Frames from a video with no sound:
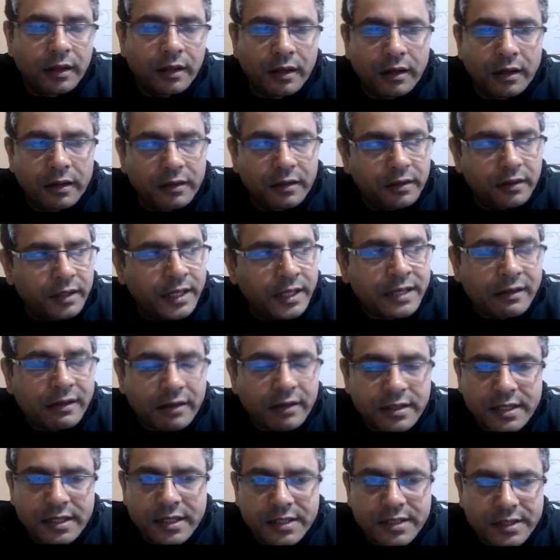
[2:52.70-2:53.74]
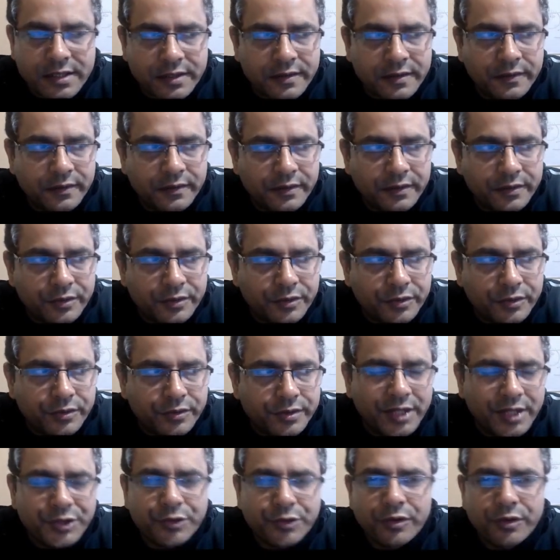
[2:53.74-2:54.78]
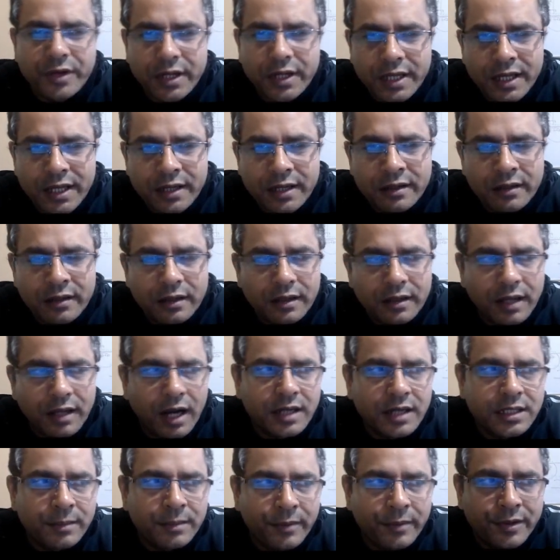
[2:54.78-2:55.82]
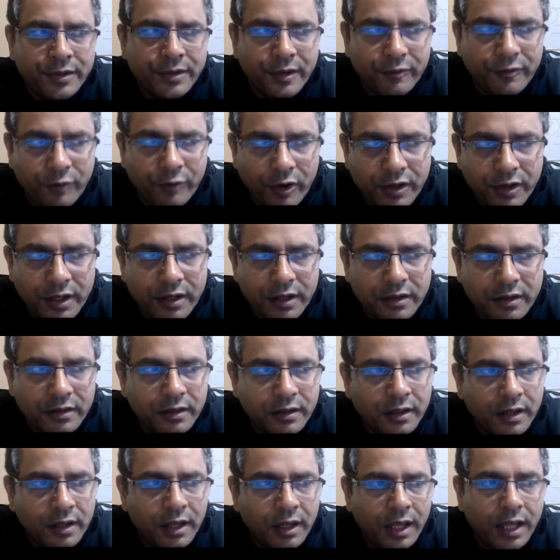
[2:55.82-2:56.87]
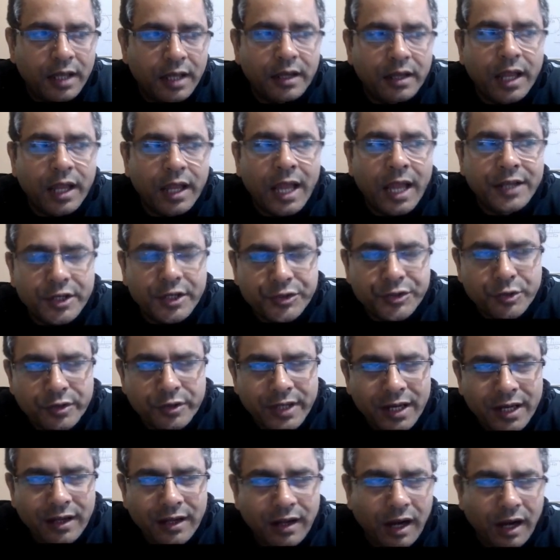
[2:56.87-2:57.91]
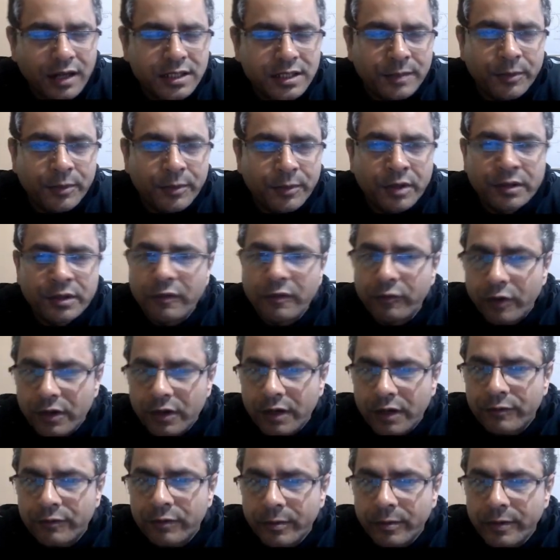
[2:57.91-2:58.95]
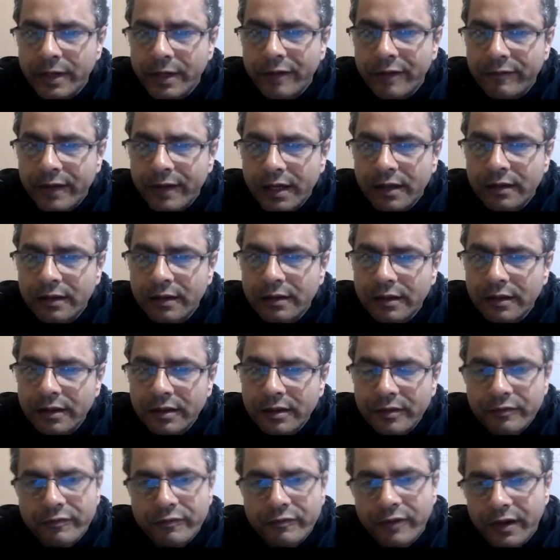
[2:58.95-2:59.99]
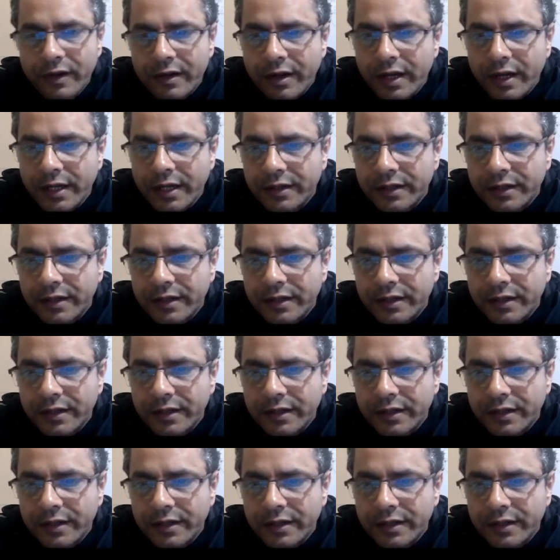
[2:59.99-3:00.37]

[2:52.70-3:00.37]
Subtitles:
increases just to retain large amount of water and just to take large amount of water from the nephric filtrate.